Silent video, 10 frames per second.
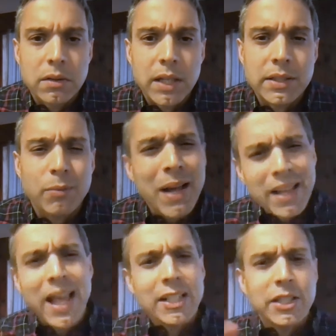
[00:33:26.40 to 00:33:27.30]
I said, well,
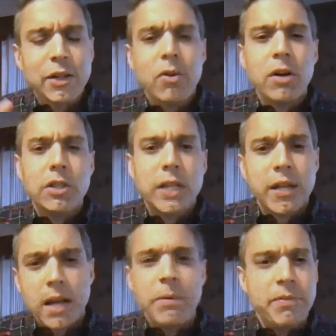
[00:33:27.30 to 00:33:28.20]
actually, you don't
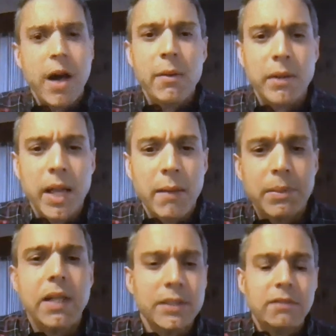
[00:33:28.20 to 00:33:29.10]
understand. I'd be fine with that.
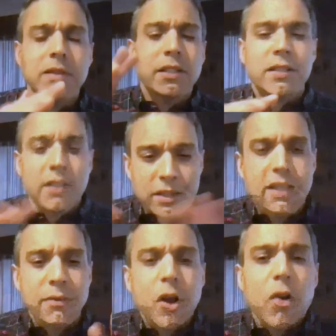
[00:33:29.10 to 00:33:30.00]
But I said, he
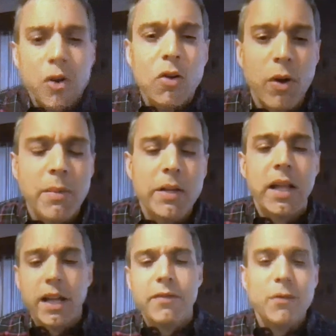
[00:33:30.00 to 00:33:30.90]
said, no. I mean,
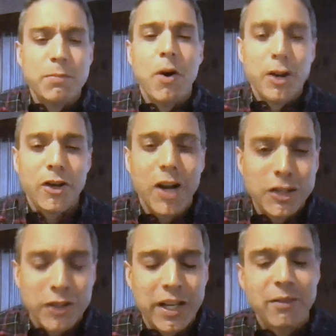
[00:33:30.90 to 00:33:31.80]
like, if it was part of your
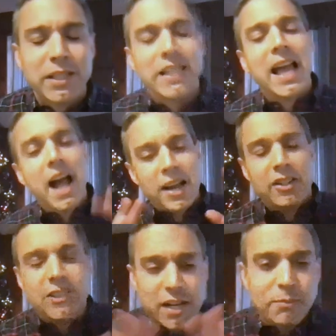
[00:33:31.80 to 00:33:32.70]
country. I was like, yeah, I understand.